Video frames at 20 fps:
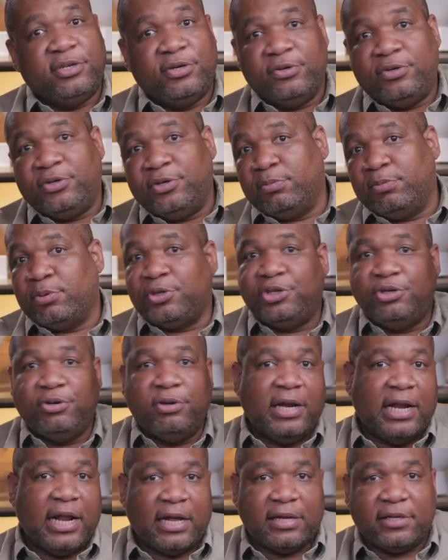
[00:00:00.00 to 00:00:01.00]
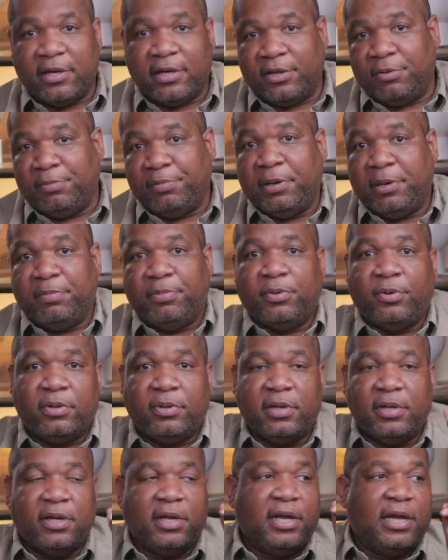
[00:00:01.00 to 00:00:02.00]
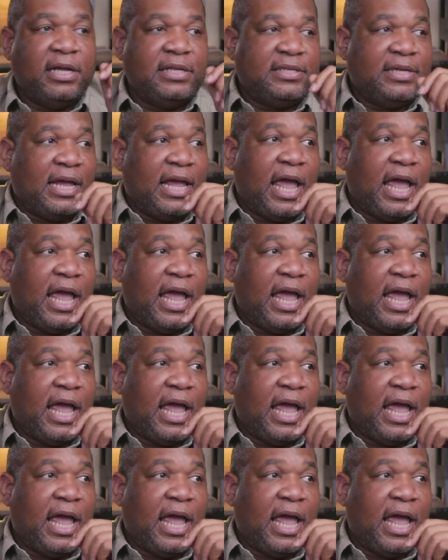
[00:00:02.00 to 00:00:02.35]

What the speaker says: YouTube will shoot it out to other people and say,